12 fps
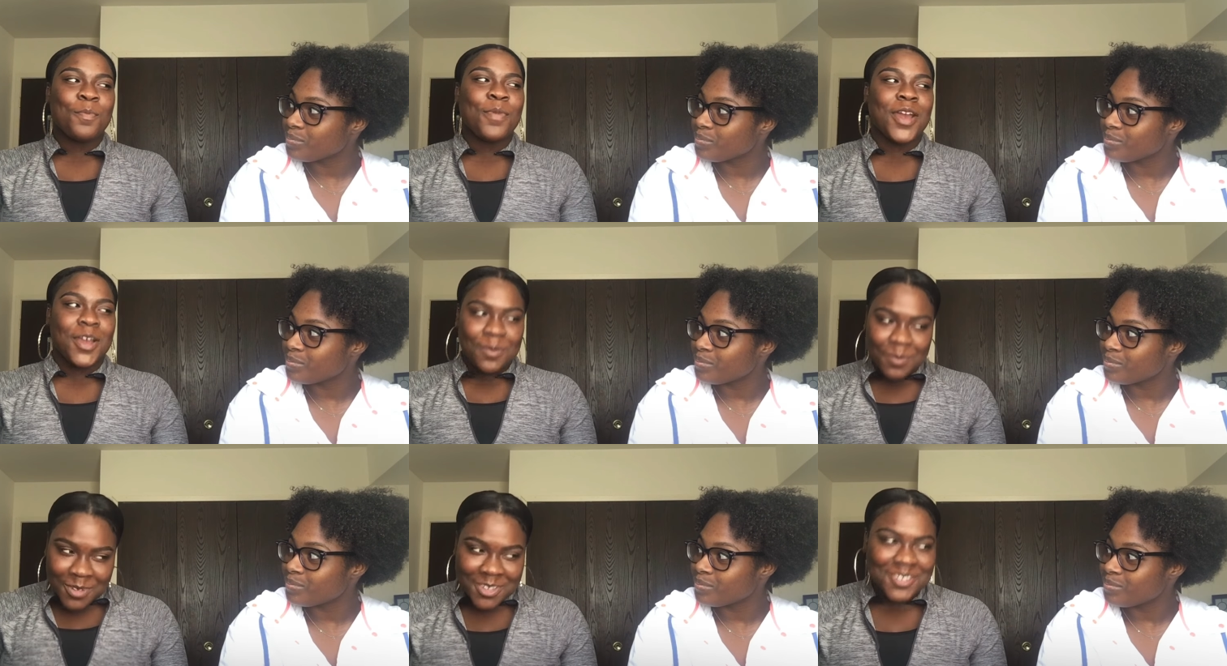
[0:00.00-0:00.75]

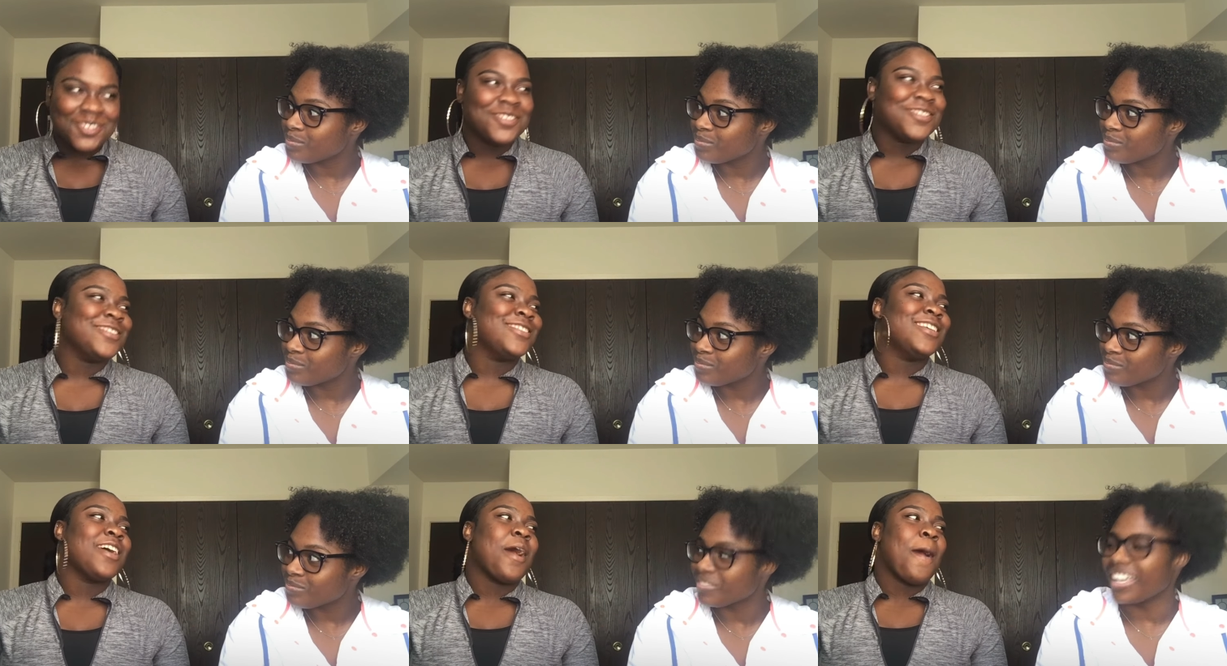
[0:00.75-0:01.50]
Speaker 1: Purple.
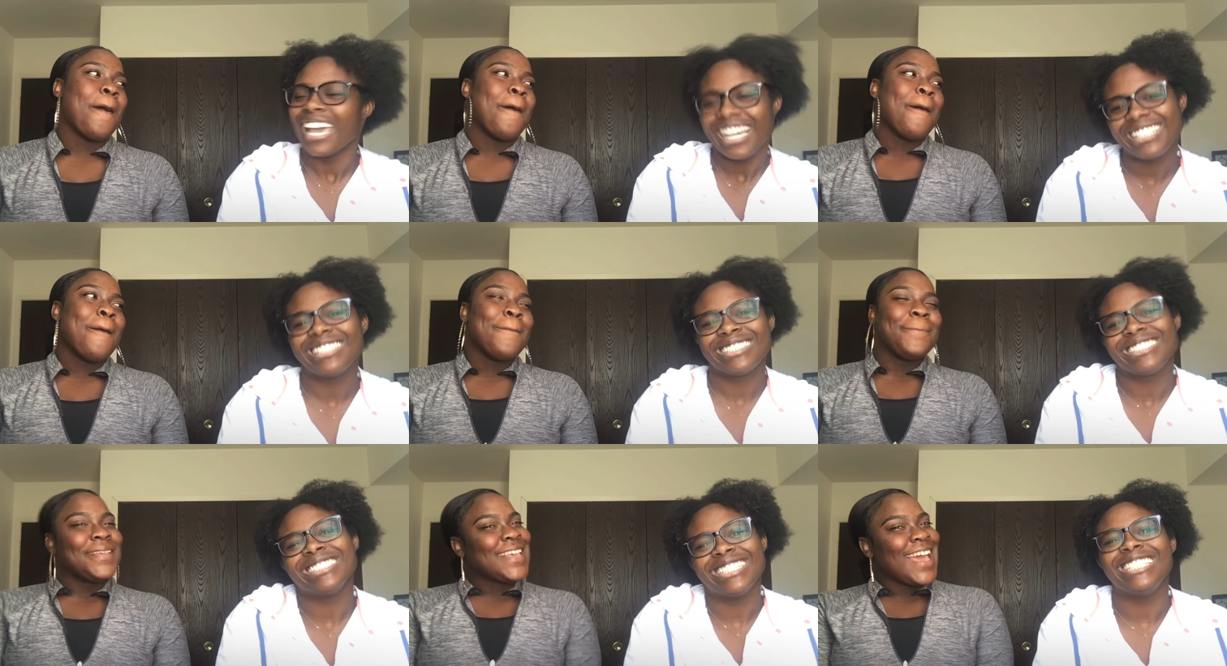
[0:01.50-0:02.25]
Yeah.
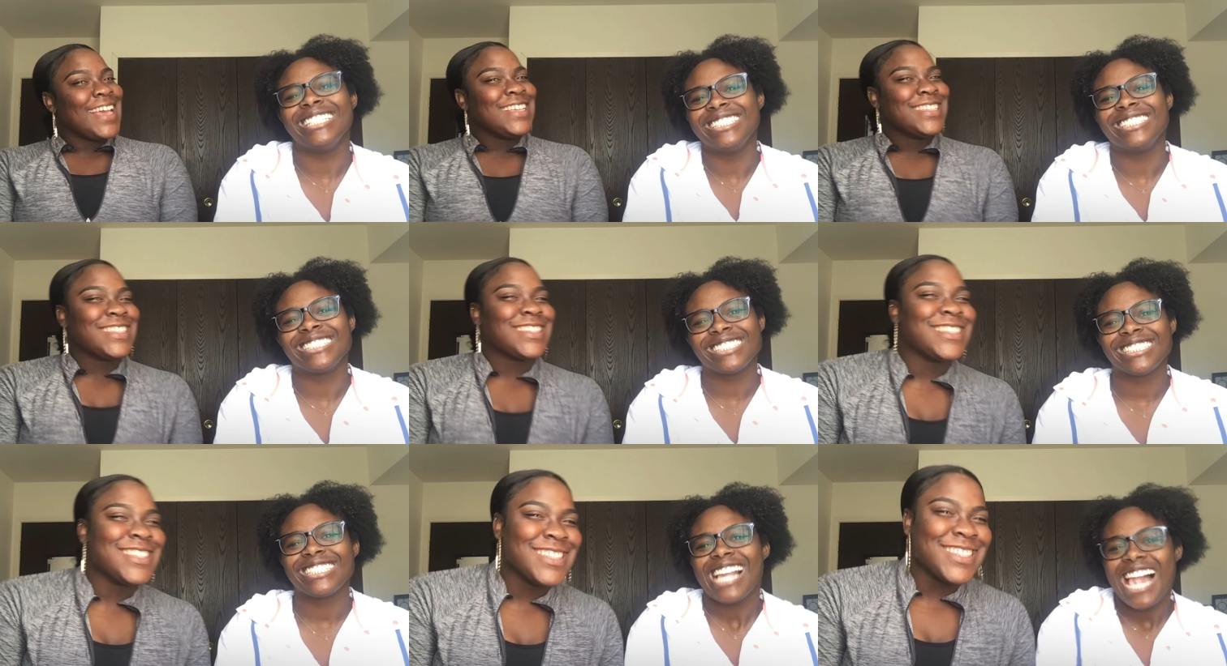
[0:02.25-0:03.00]
Yes. It
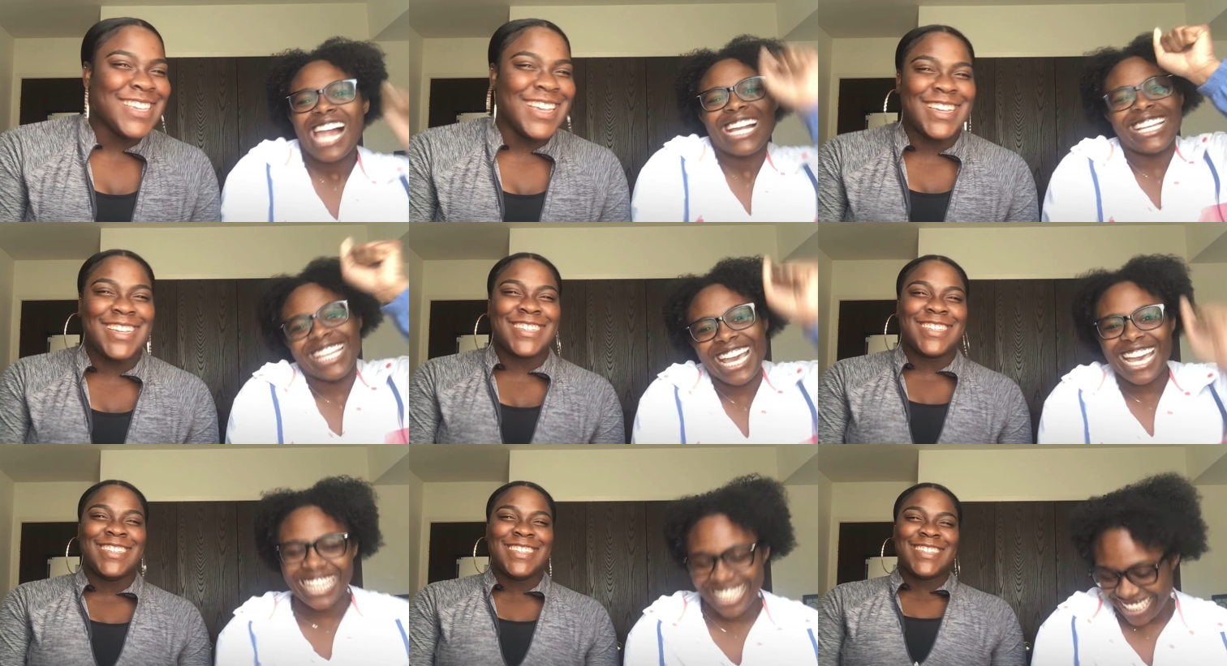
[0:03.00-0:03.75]

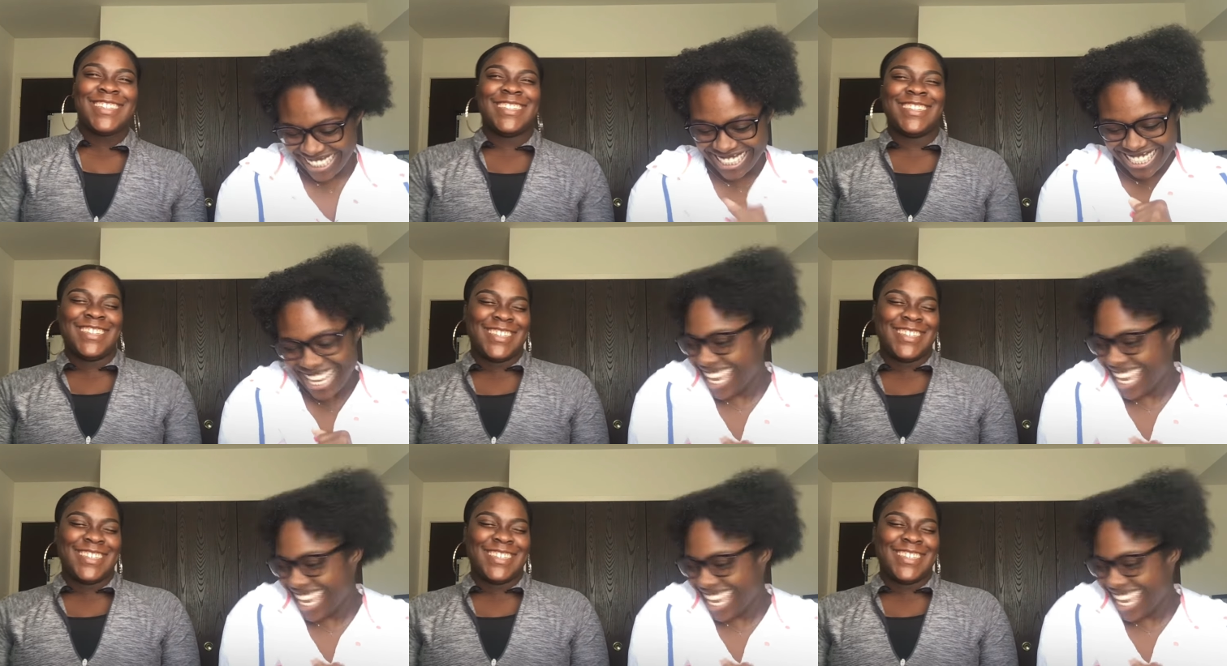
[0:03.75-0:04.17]
yeah, it is.